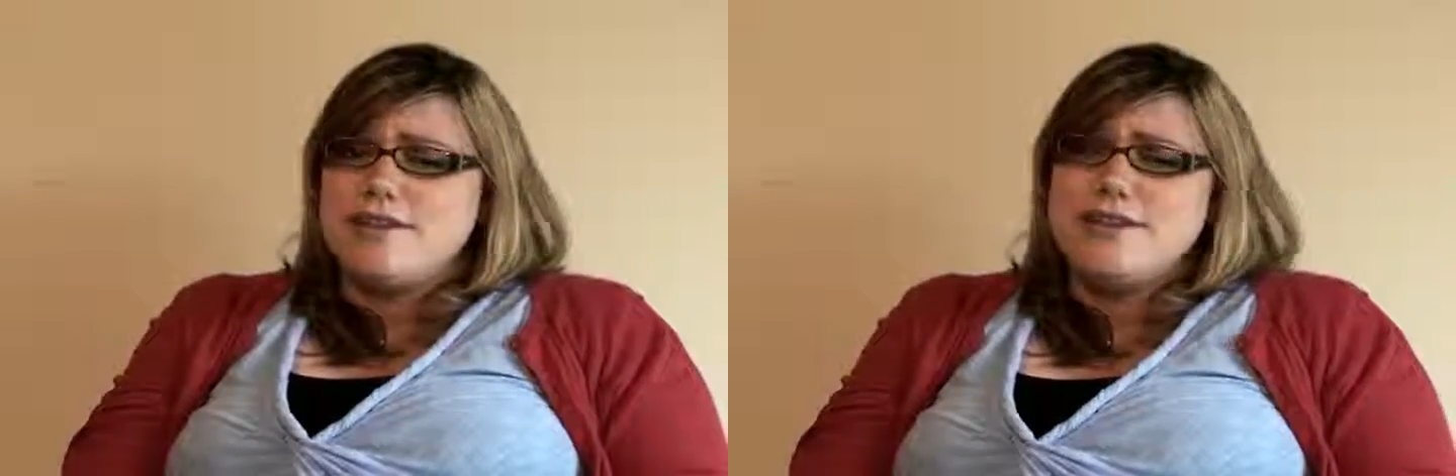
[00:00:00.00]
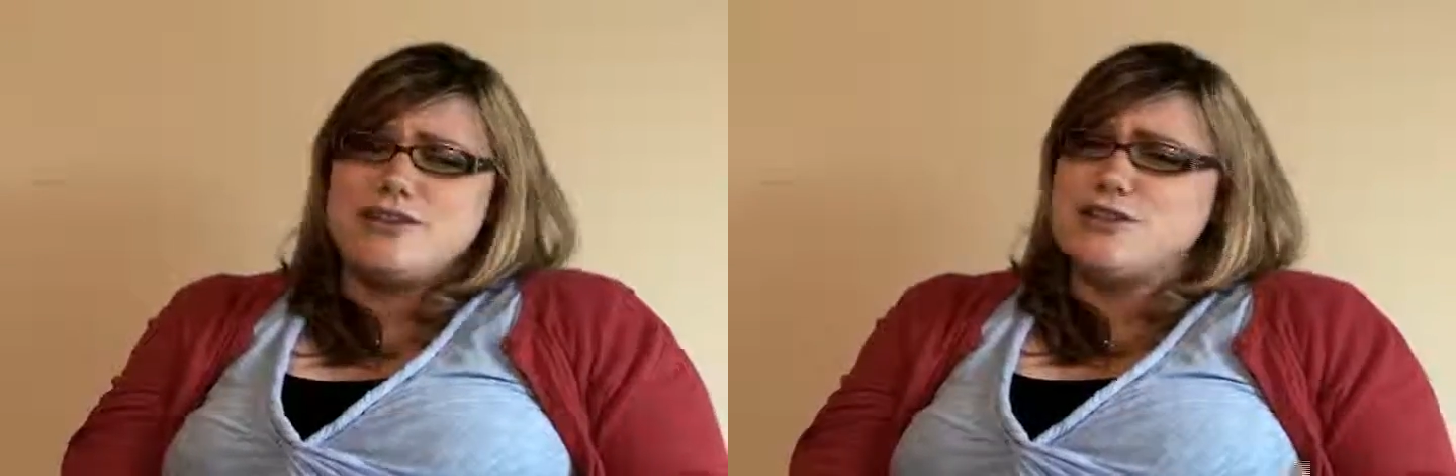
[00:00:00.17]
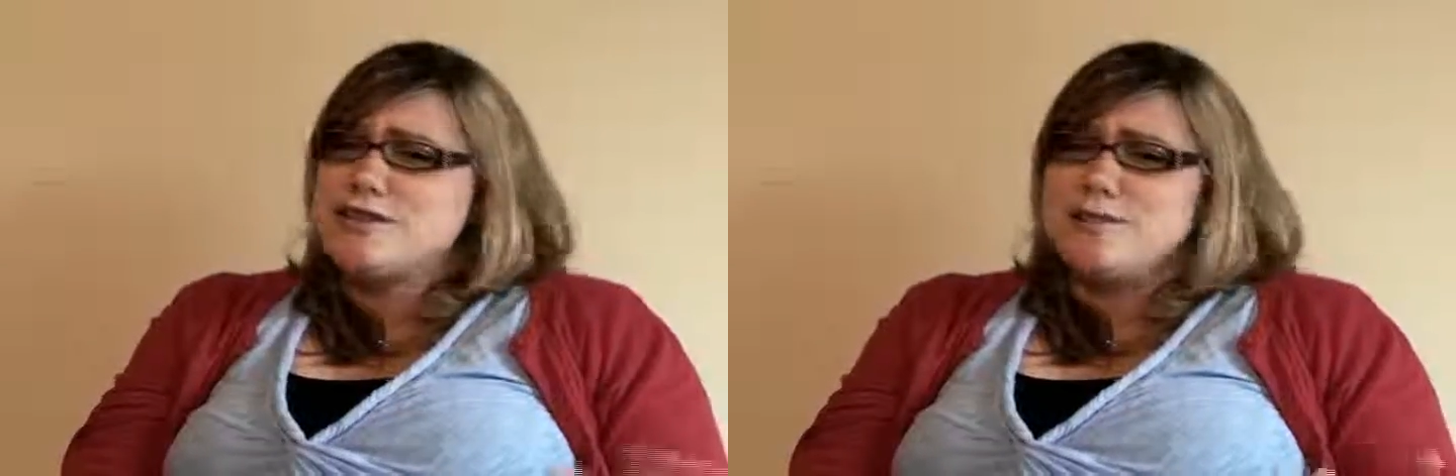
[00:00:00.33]
think
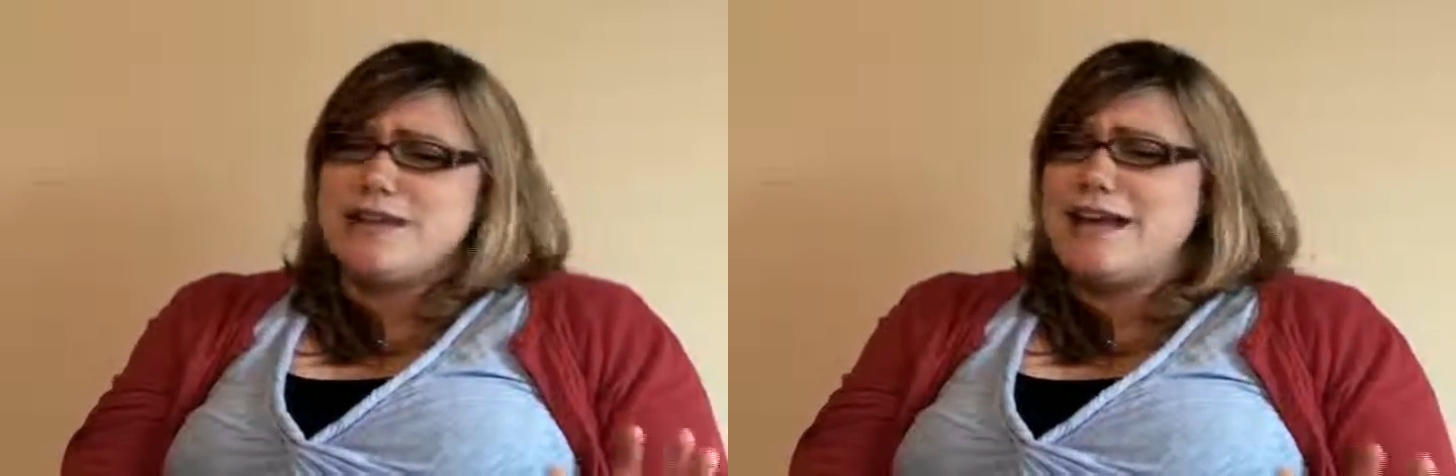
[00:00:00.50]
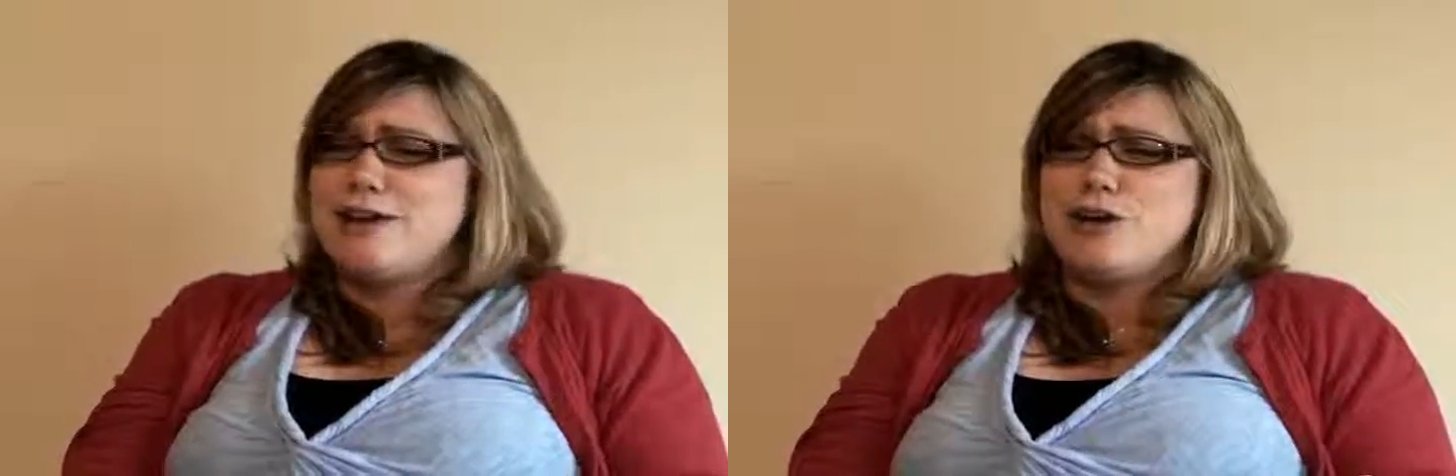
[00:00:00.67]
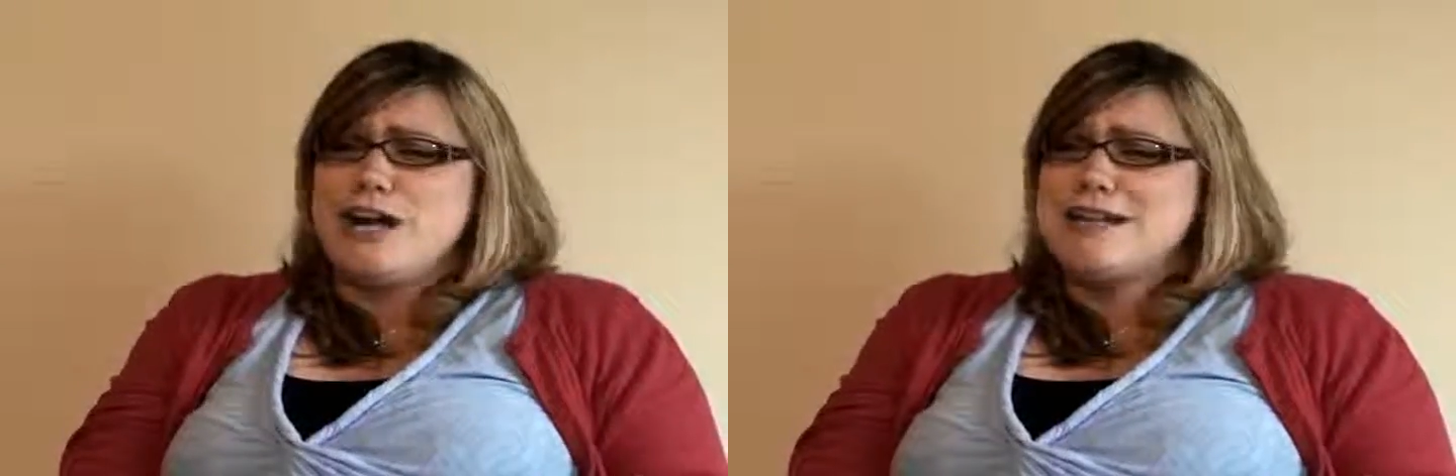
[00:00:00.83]
it's just going to be
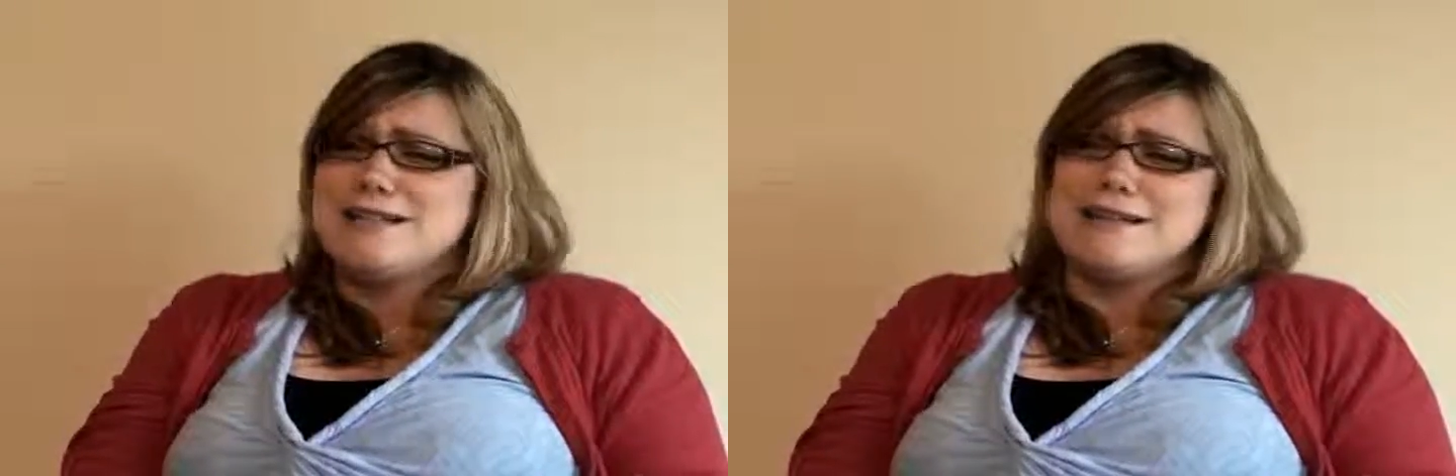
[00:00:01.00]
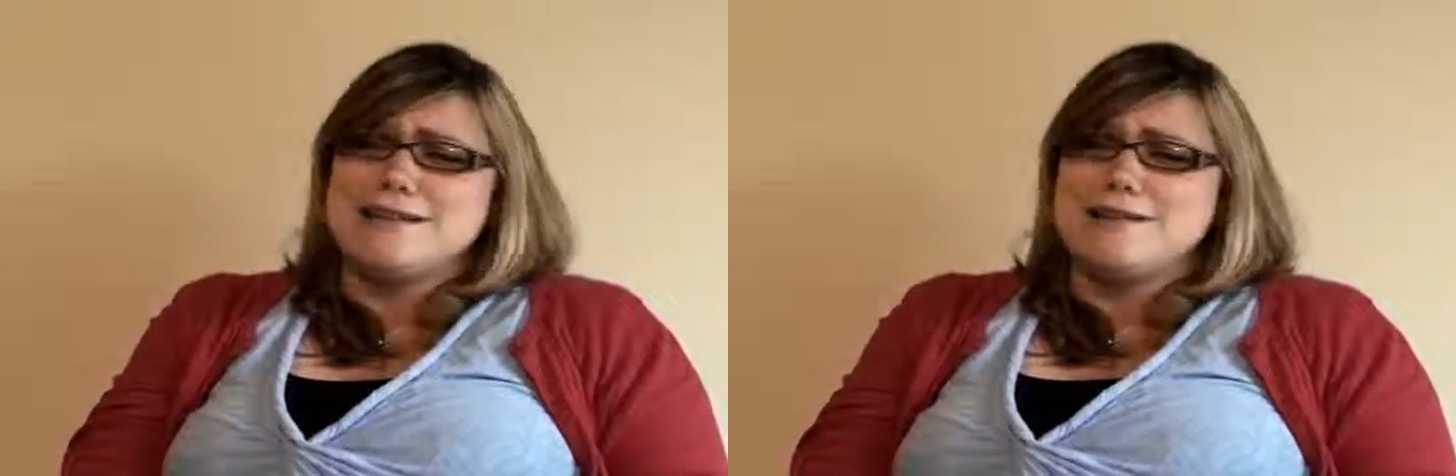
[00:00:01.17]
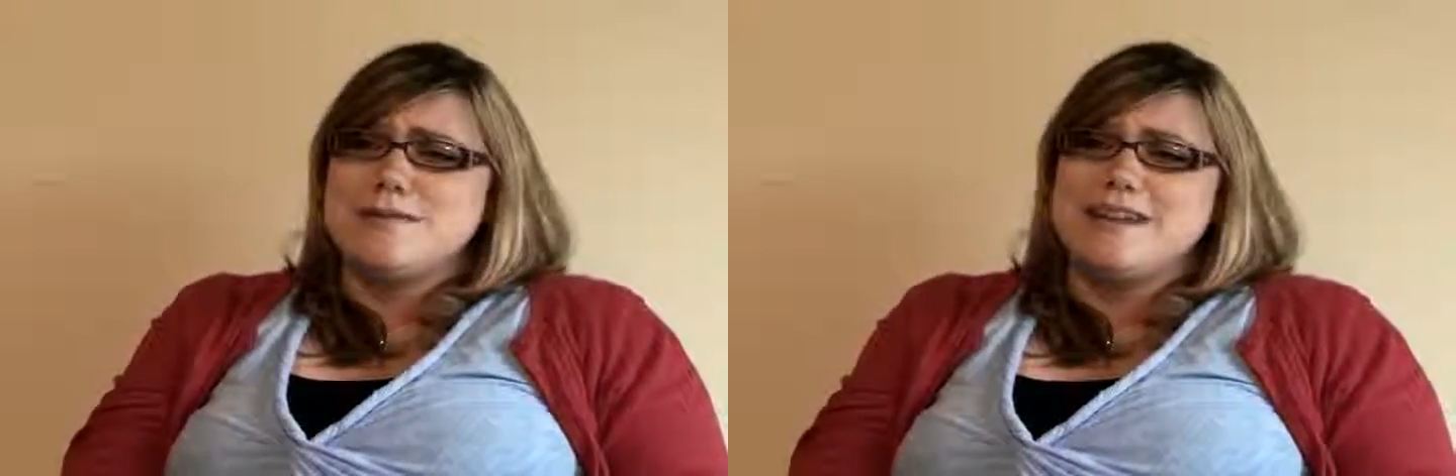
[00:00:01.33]
kind of
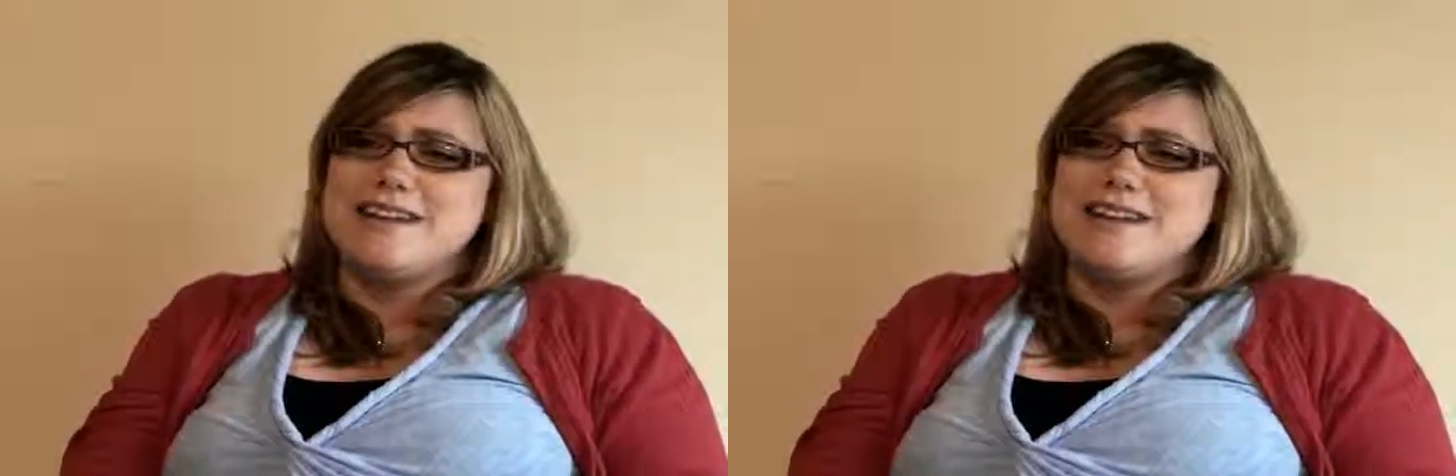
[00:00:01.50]
crazy in the